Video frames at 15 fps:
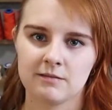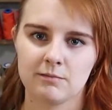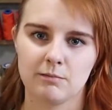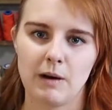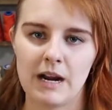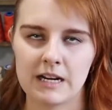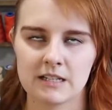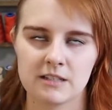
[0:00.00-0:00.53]

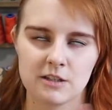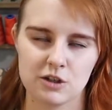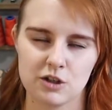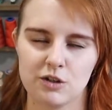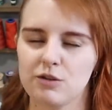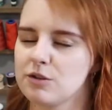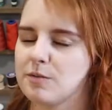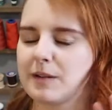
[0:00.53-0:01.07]
Minus the
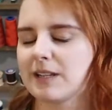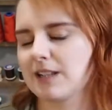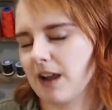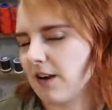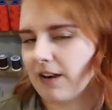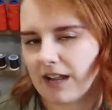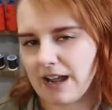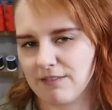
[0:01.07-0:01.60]
shoes because I
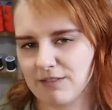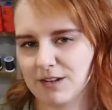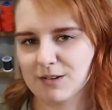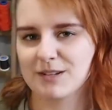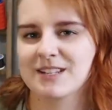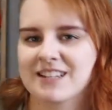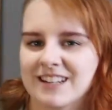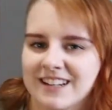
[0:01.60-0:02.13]
already have
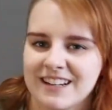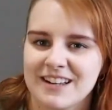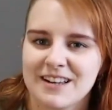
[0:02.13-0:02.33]
those.